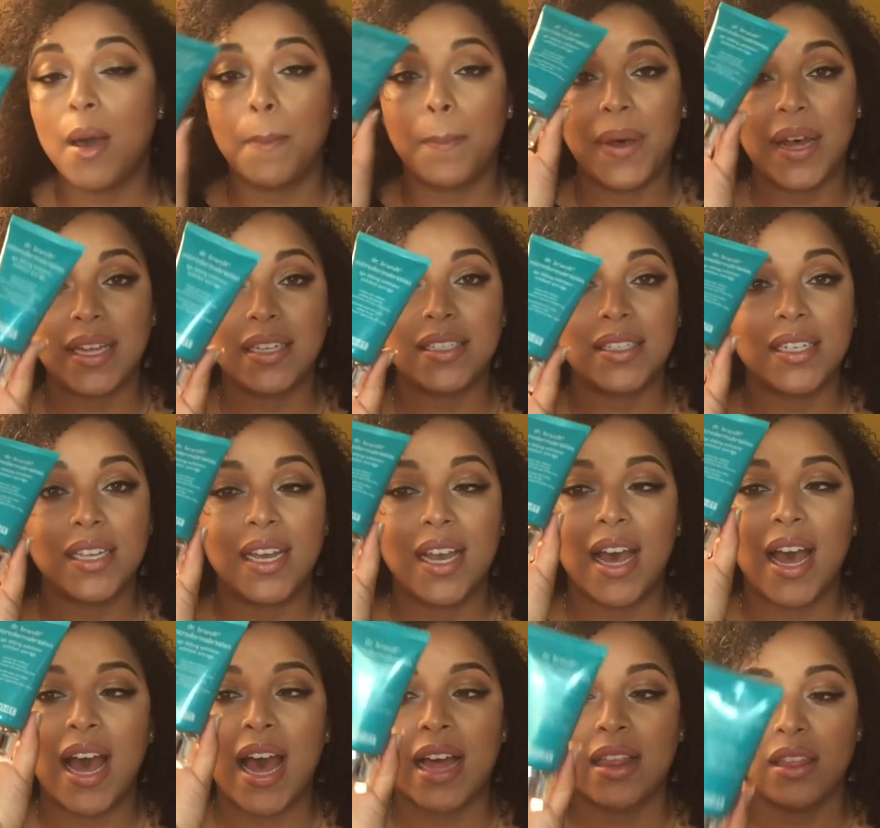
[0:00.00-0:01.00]
But
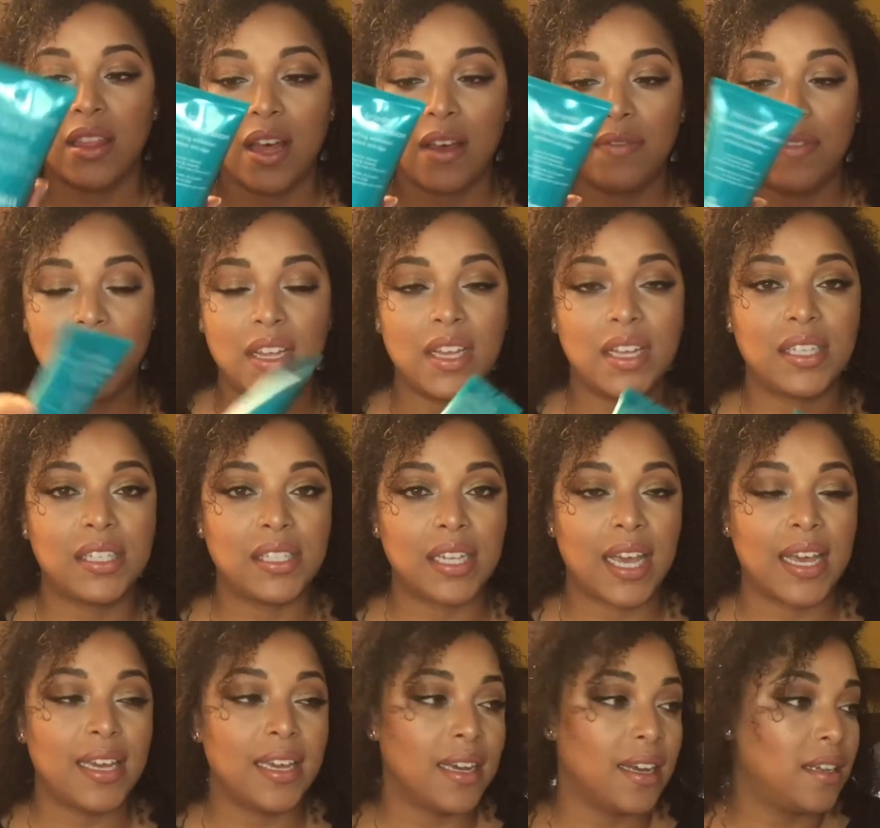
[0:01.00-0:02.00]
I love this
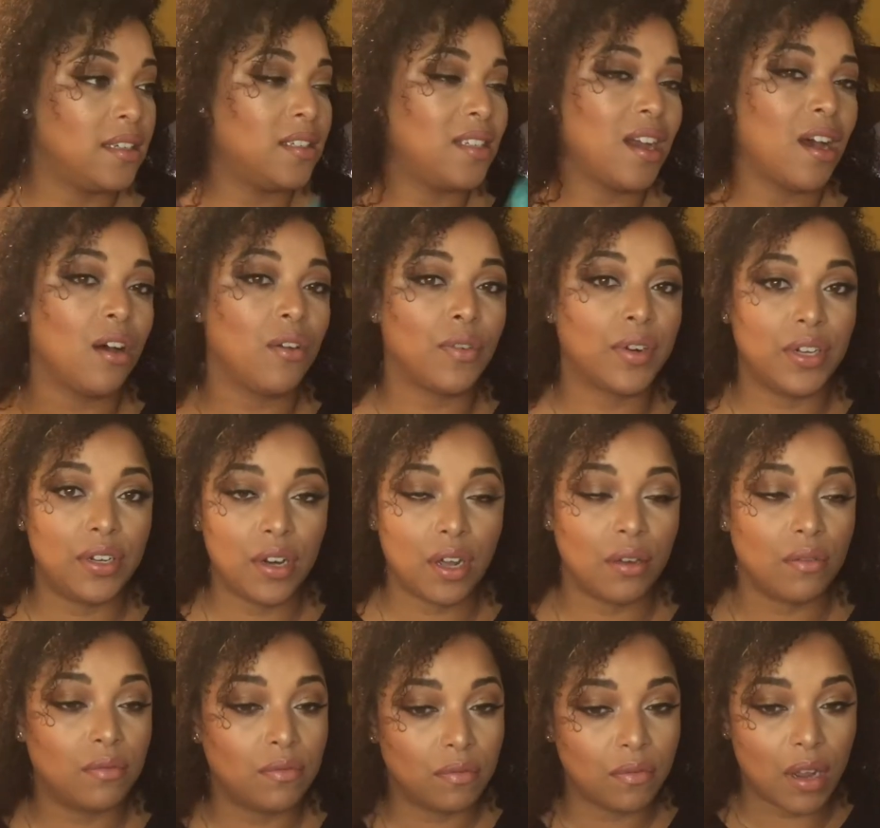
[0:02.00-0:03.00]
and y'all already
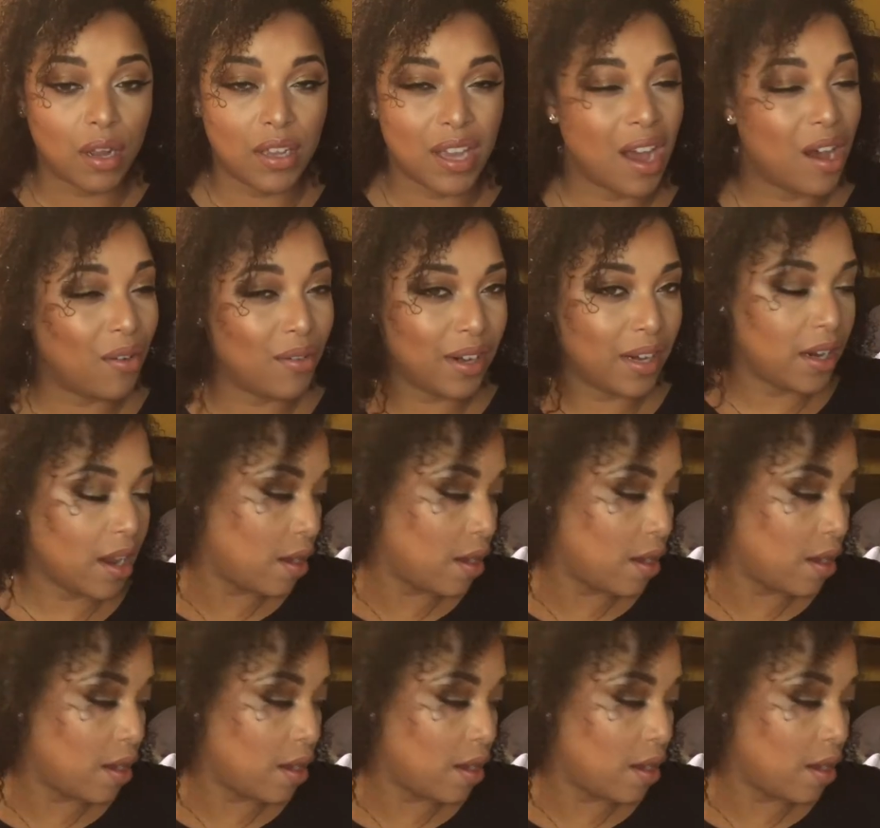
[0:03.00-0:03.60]
know. Oh, y'all already know.